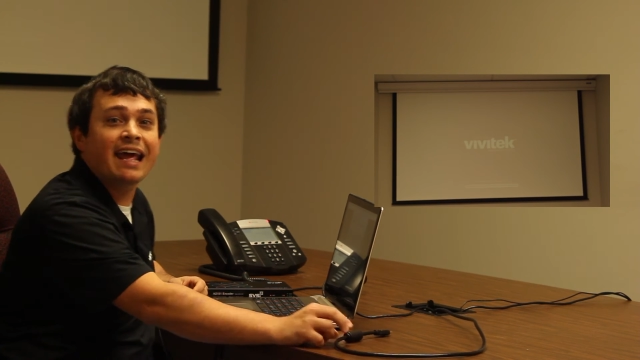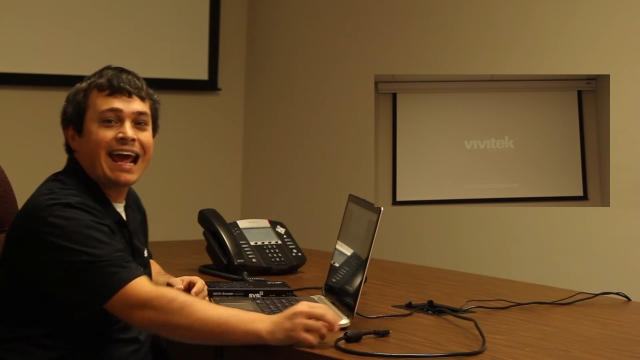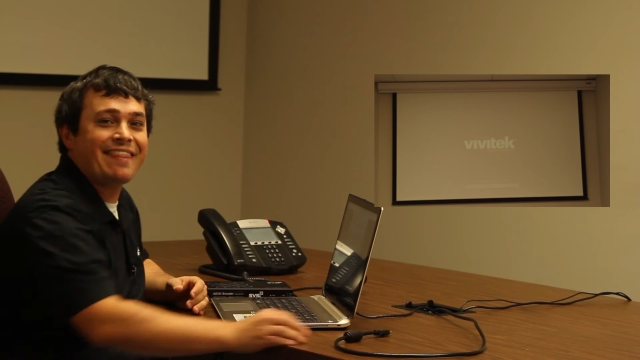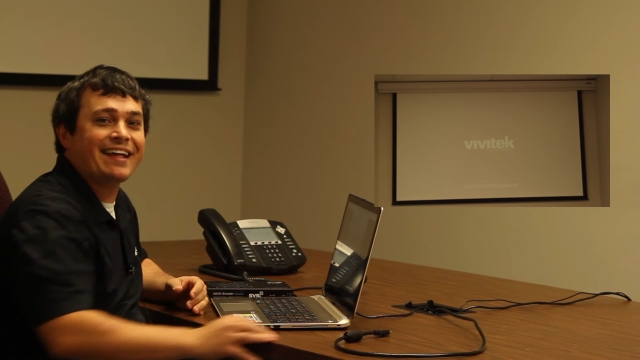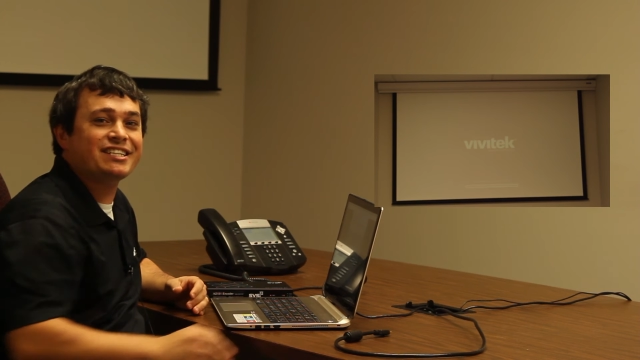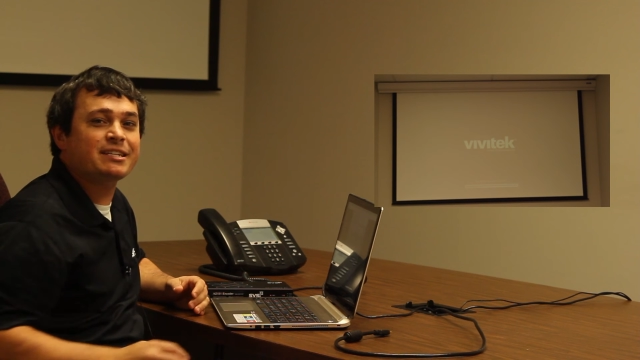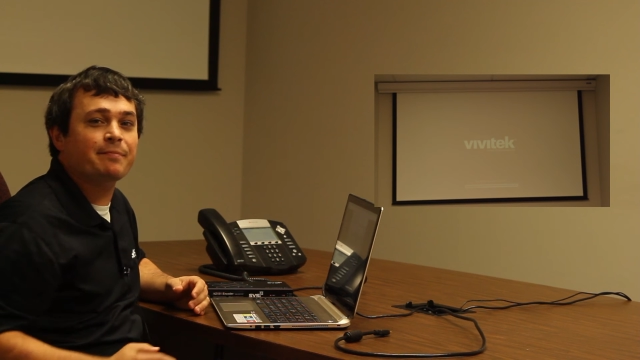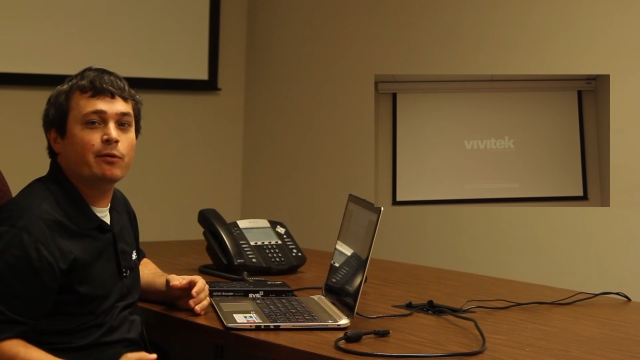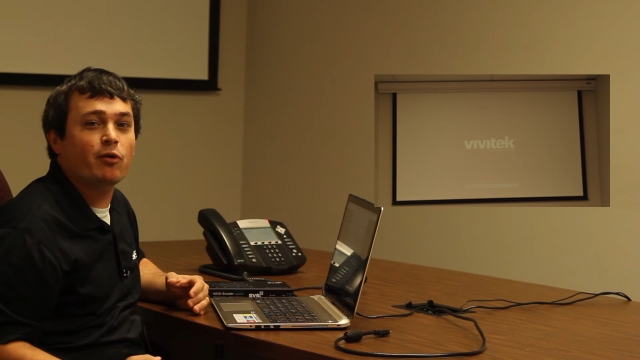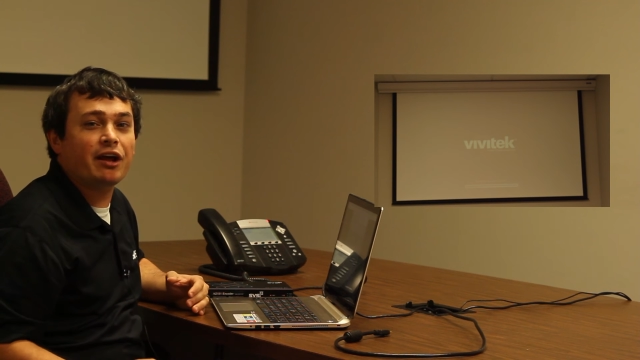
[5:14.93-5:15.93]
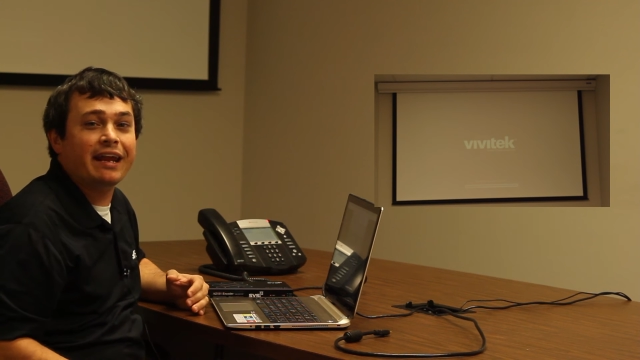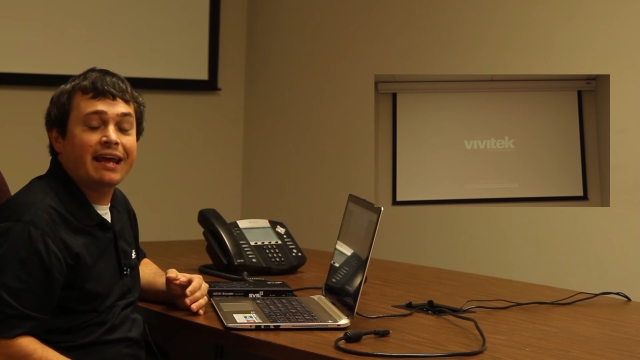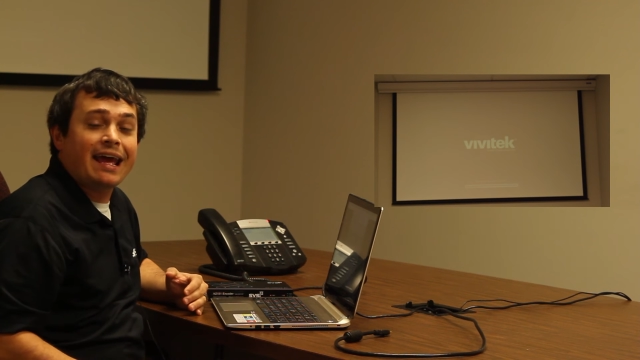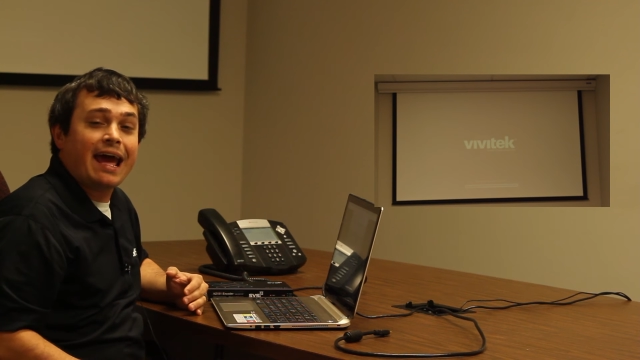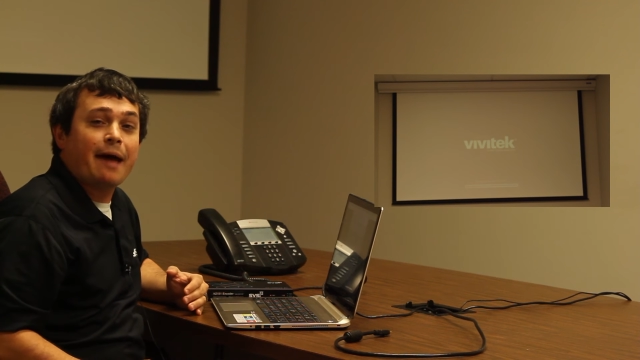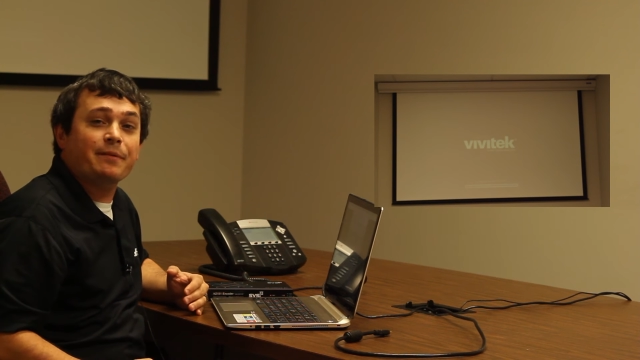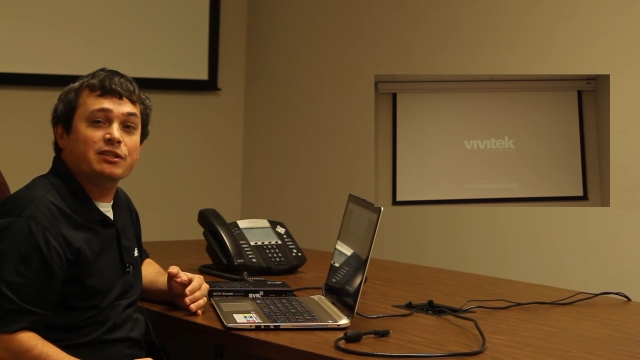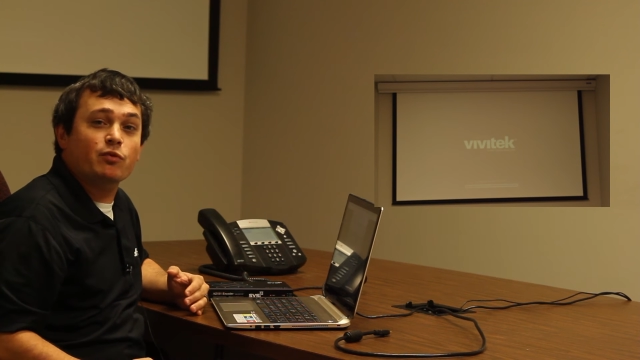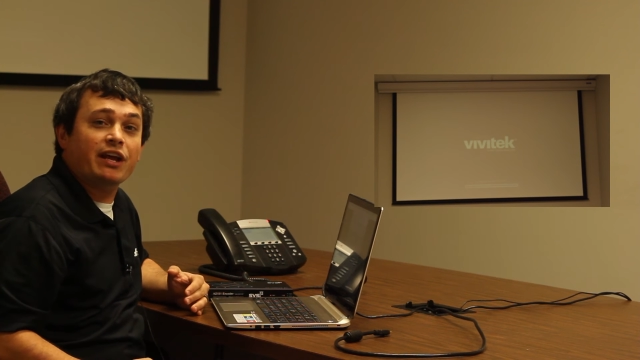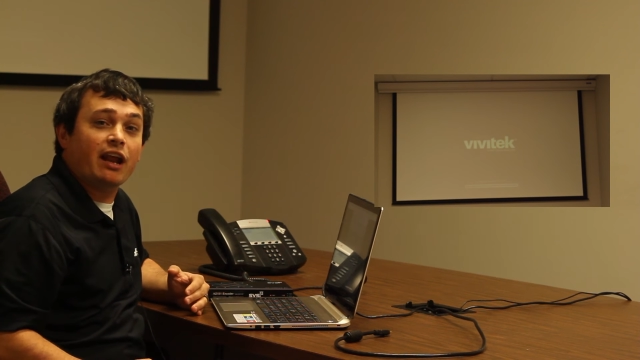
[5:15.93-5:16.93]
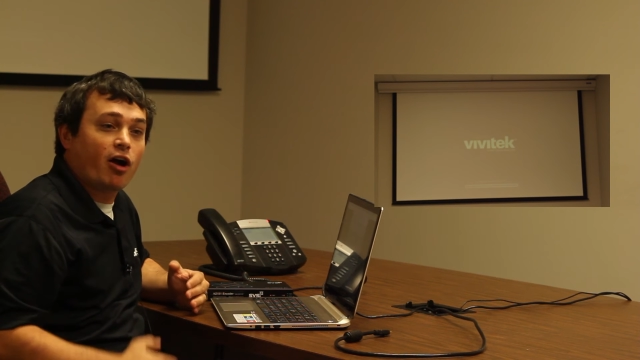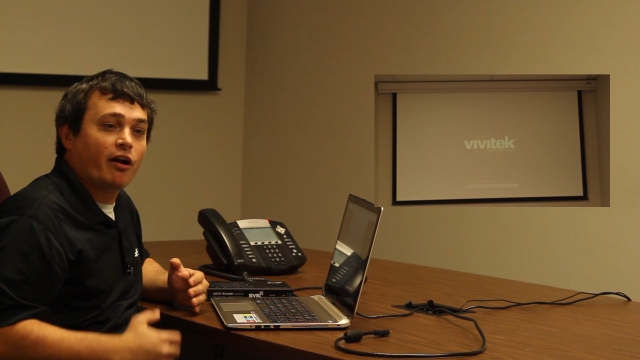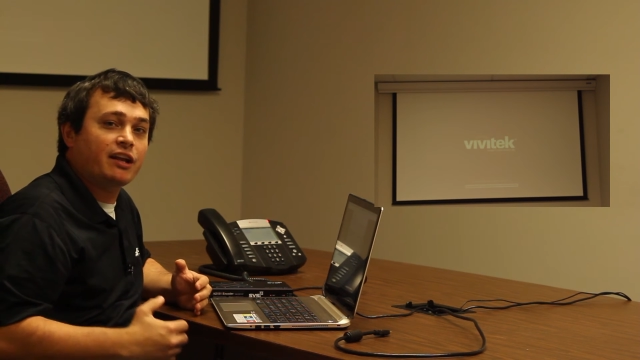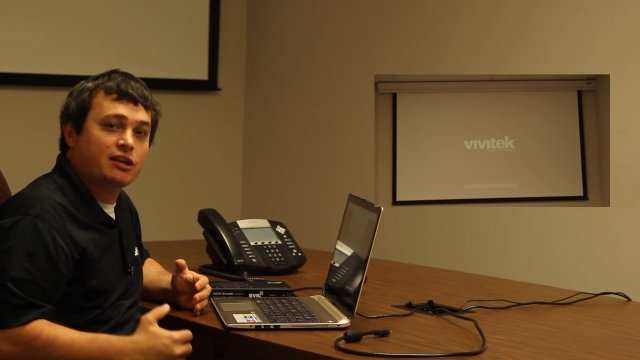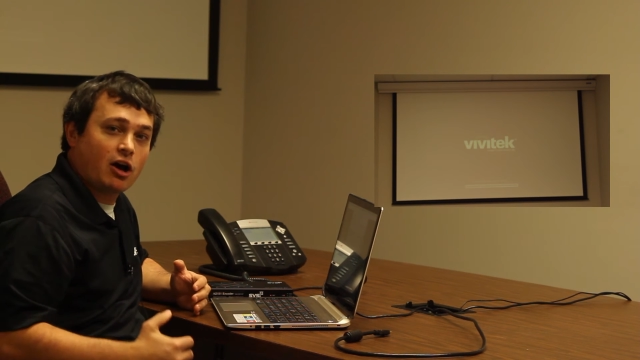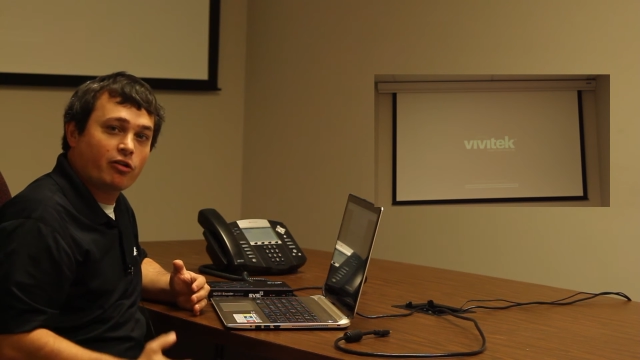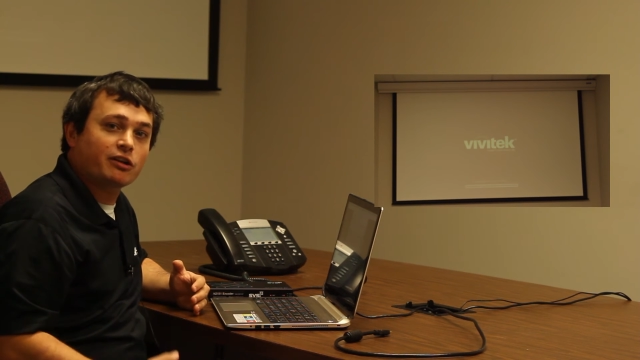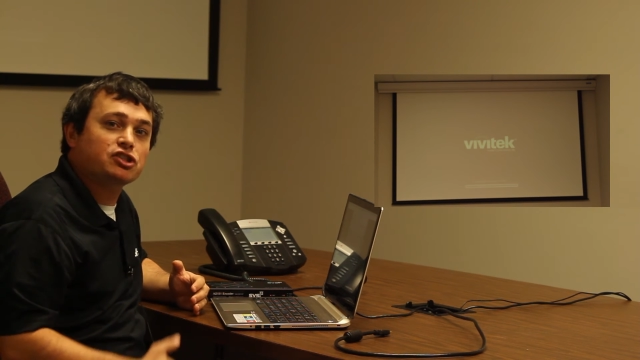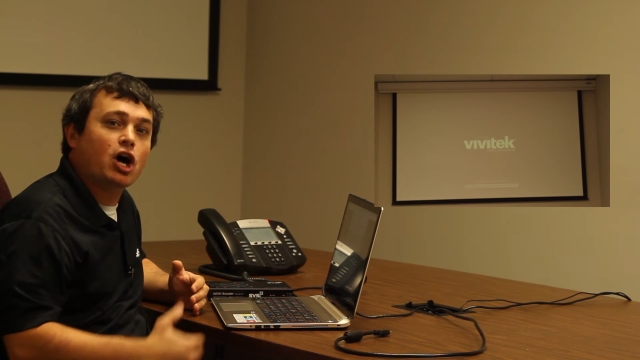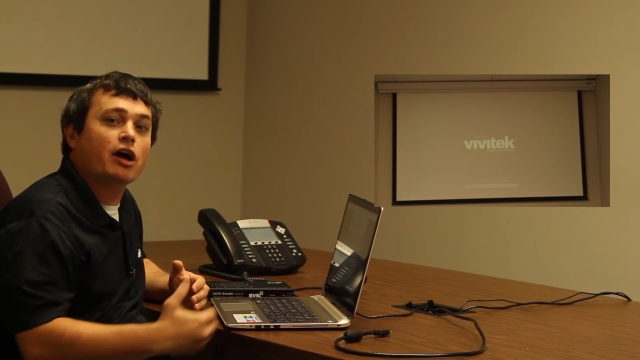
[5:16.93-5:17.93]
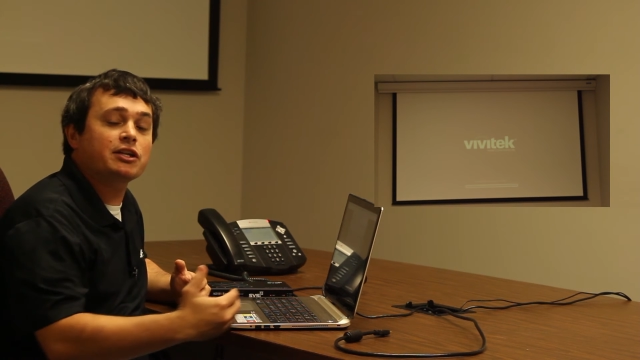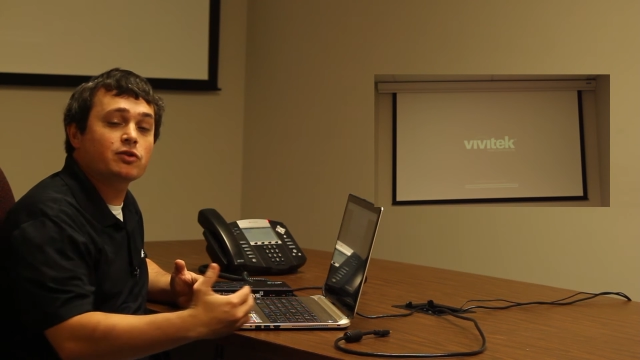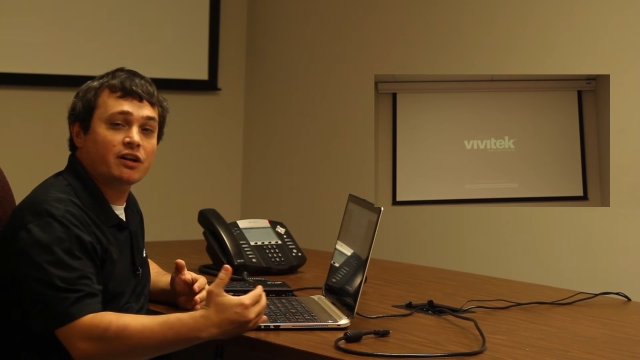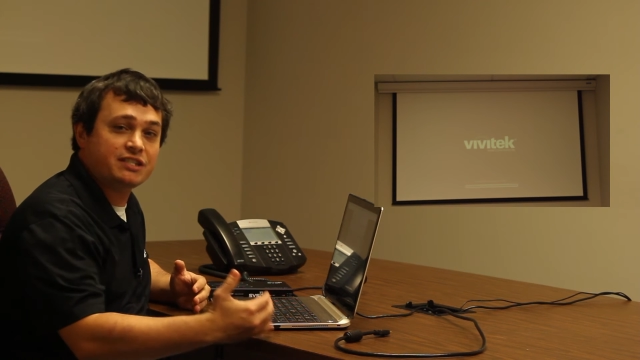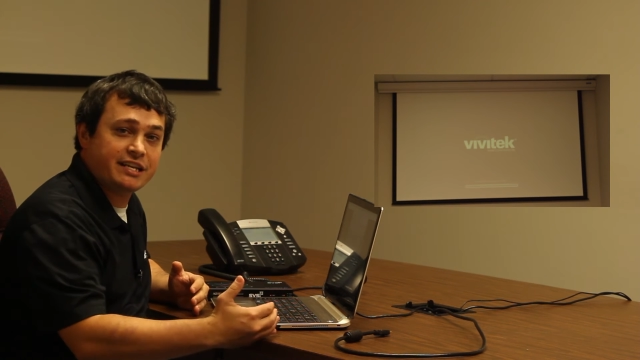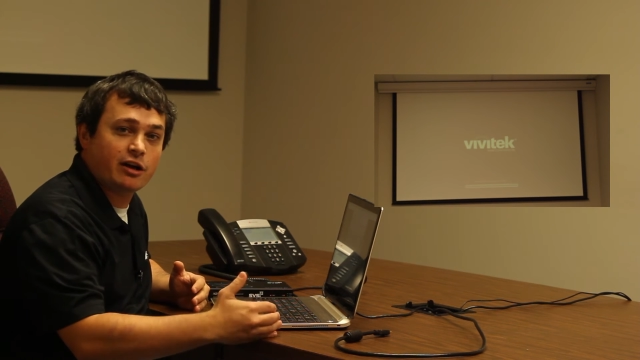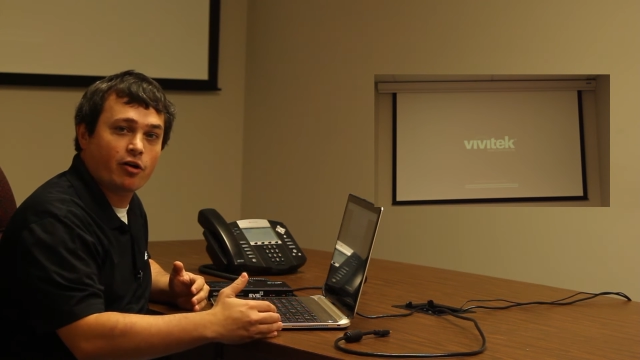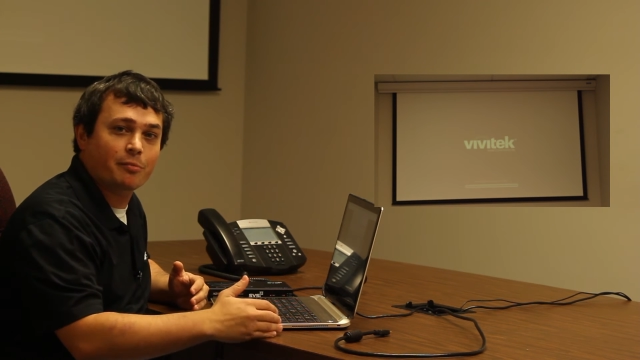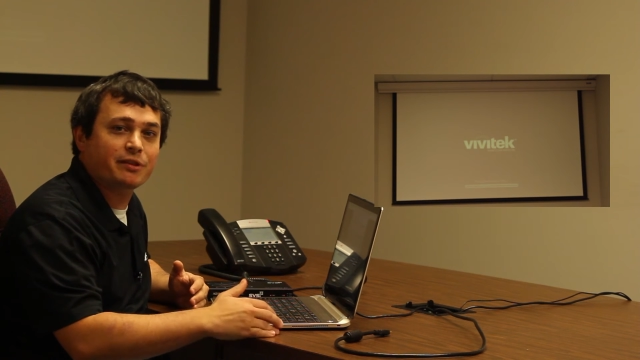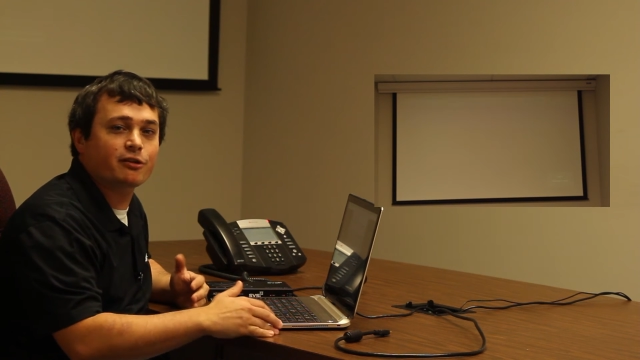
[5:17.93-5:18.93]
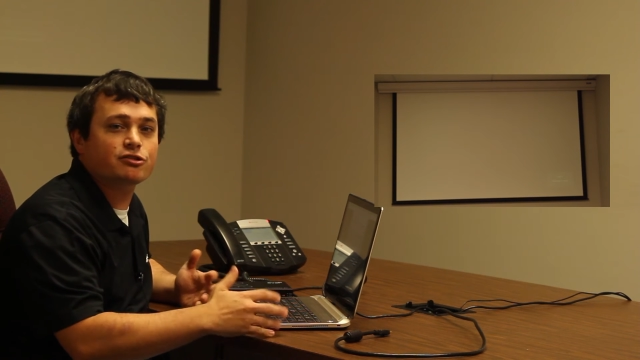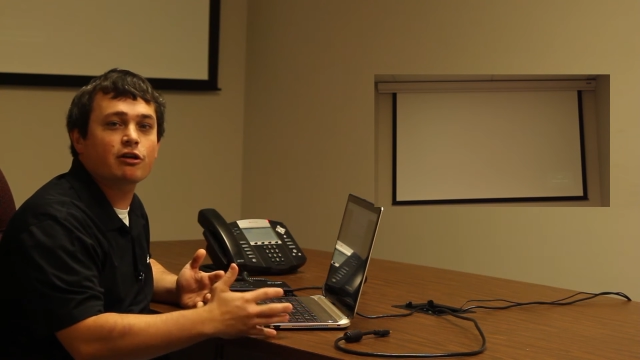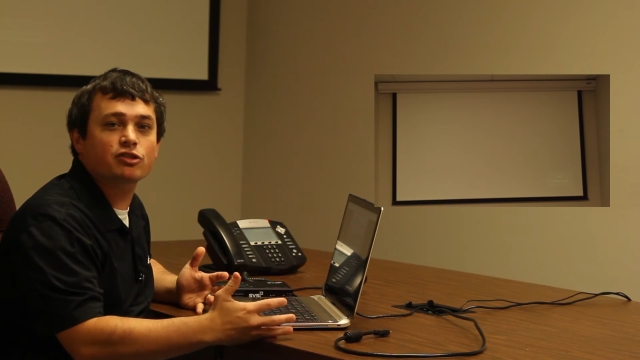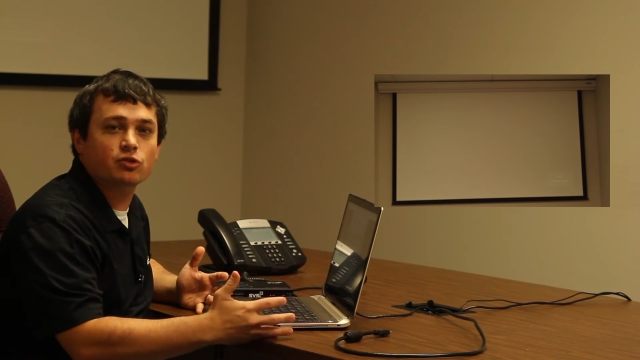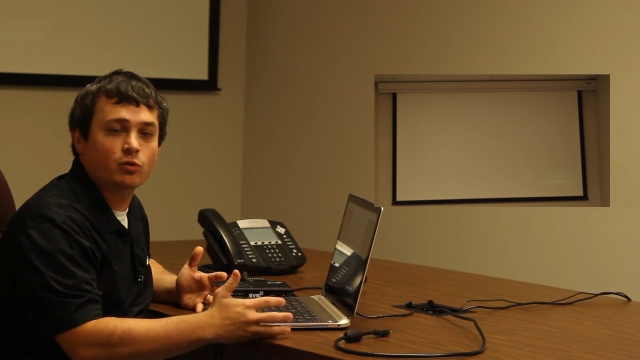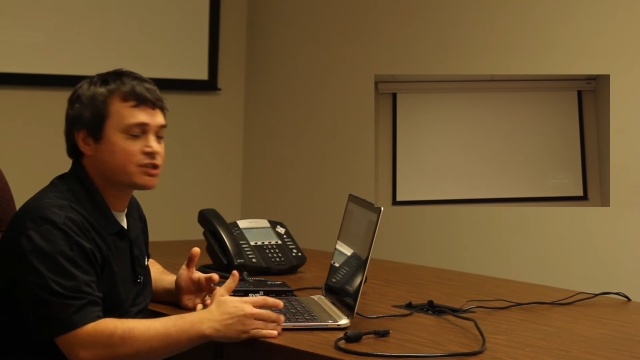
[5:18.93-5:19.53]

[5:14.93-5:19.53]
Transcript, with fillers: and that's simply what happens when our encoder is talking to our decoder but there's no source